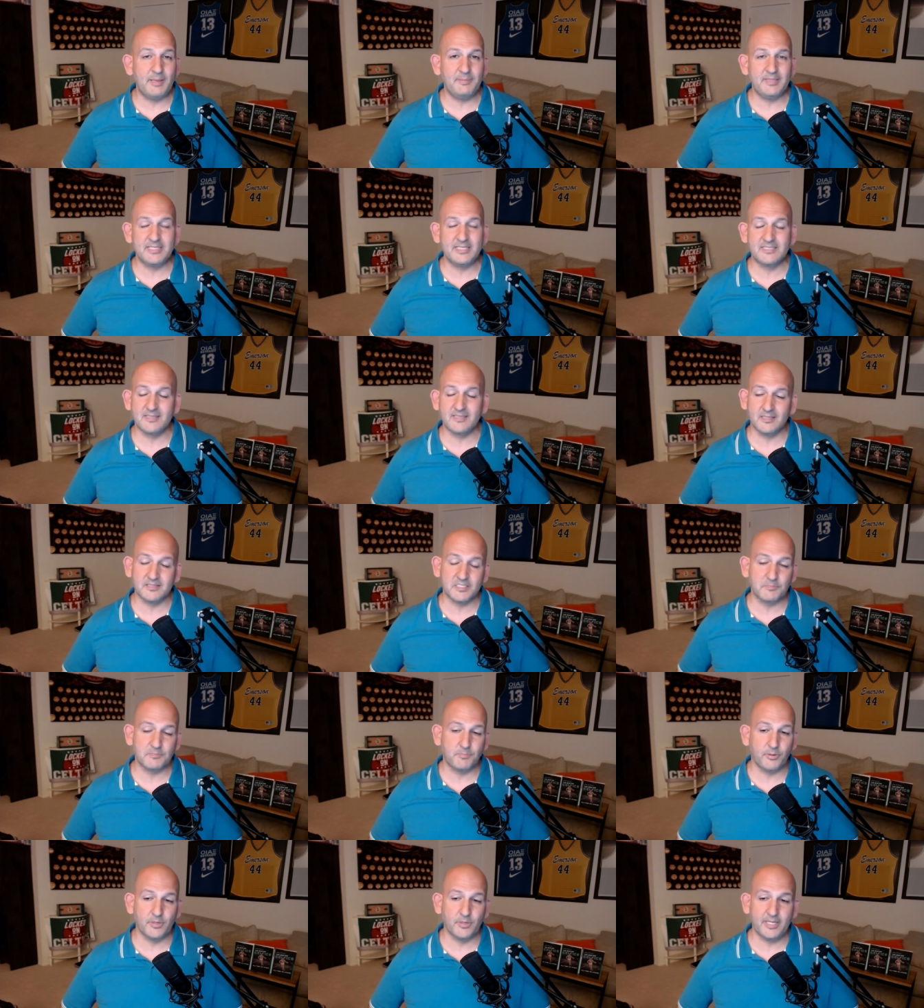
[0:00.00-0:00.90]
Maybe the
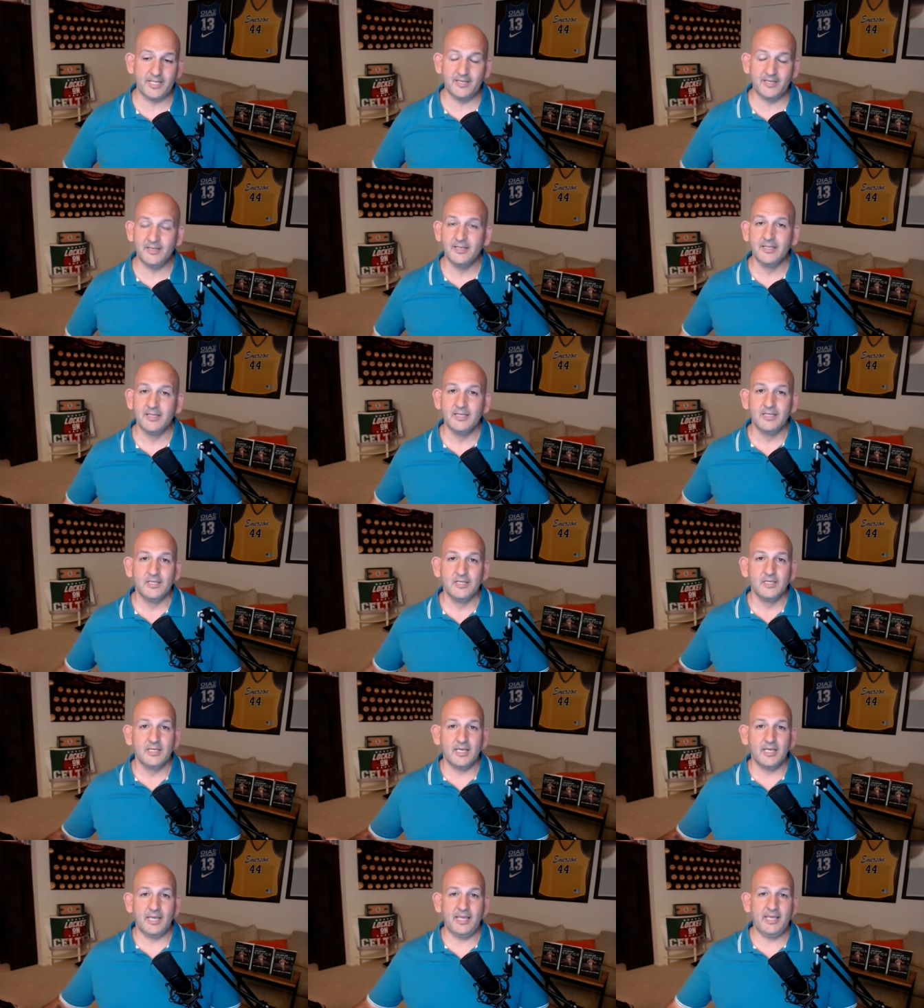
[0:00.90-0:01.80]
Celtics put in
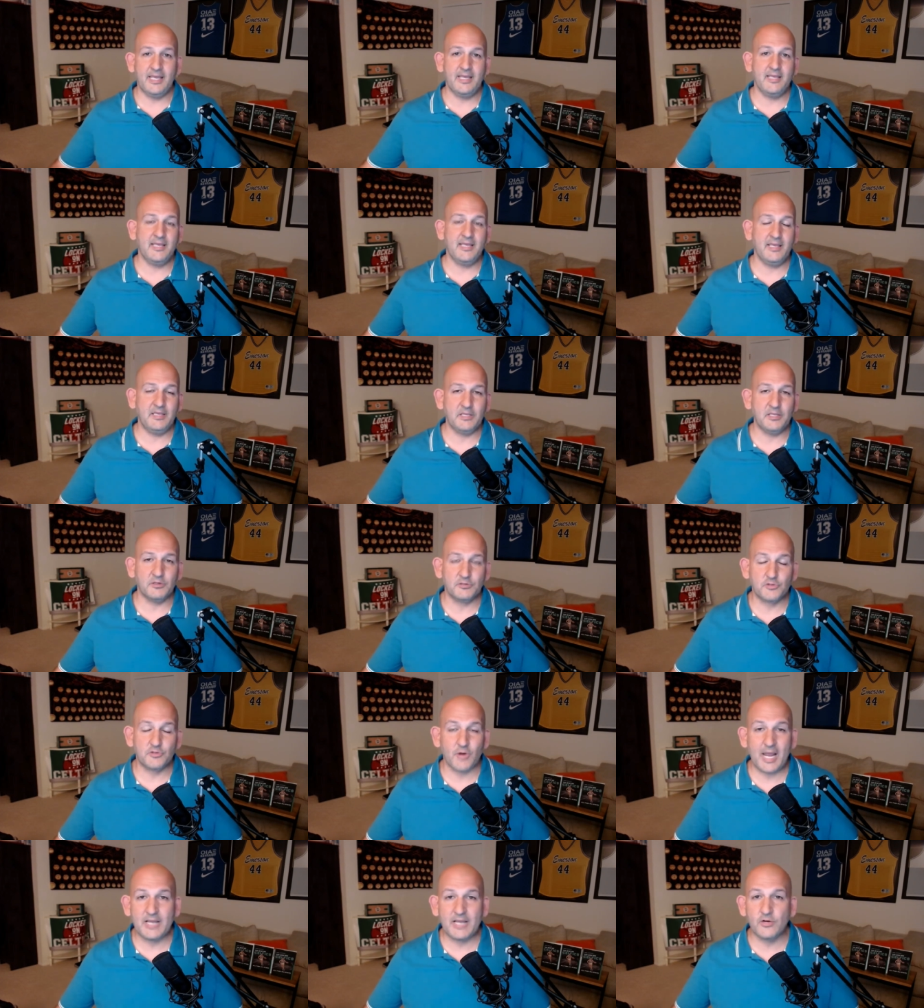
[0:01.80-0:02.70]
a, you know,
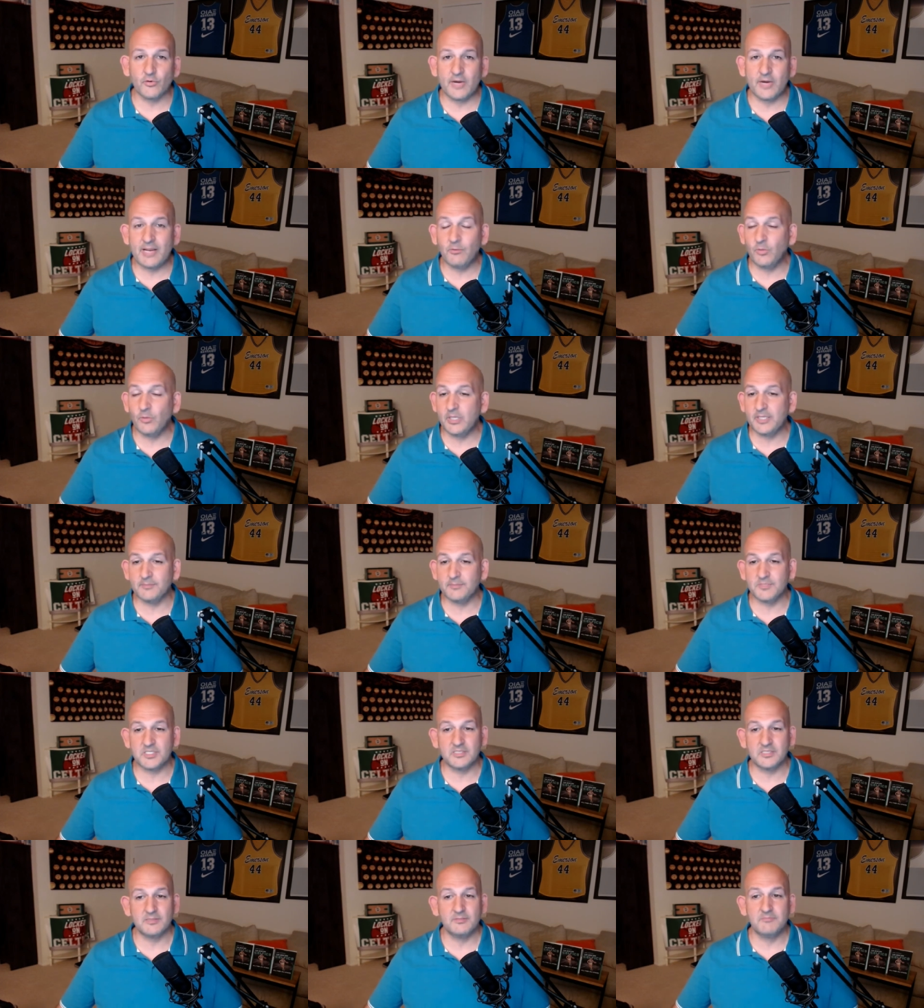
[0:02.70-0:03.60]
try Grant
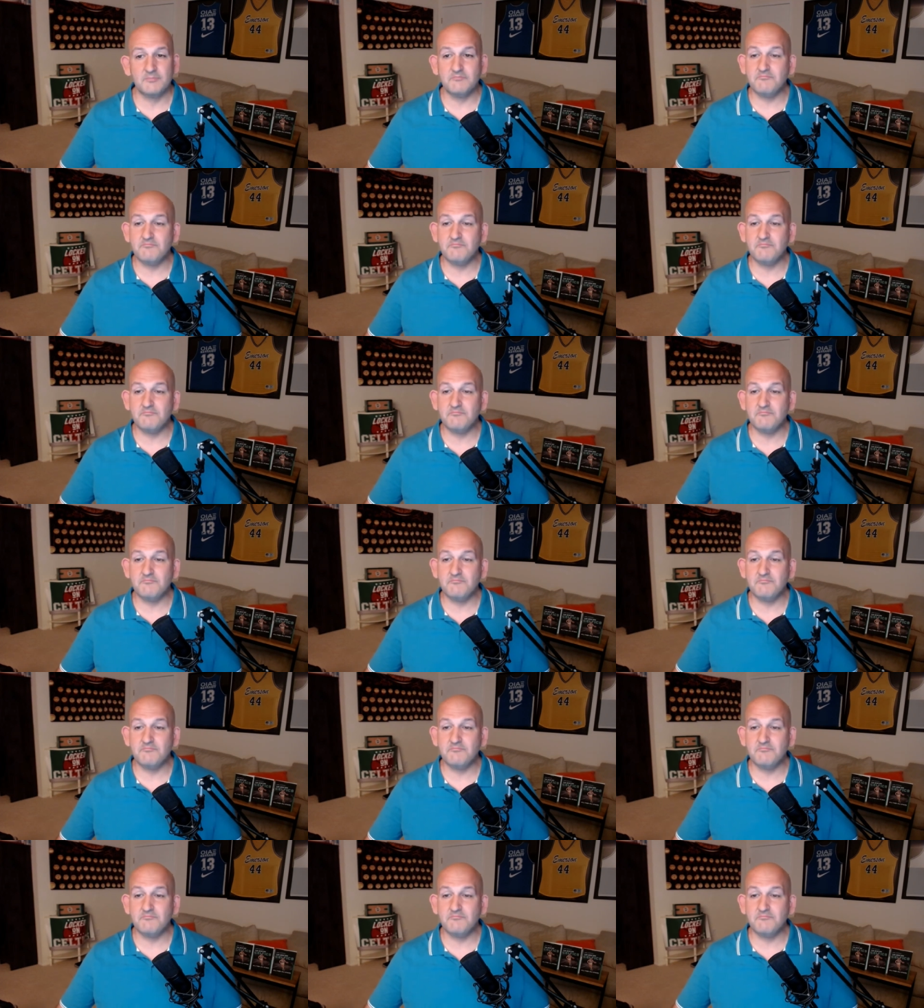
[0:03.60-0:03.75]
Williams.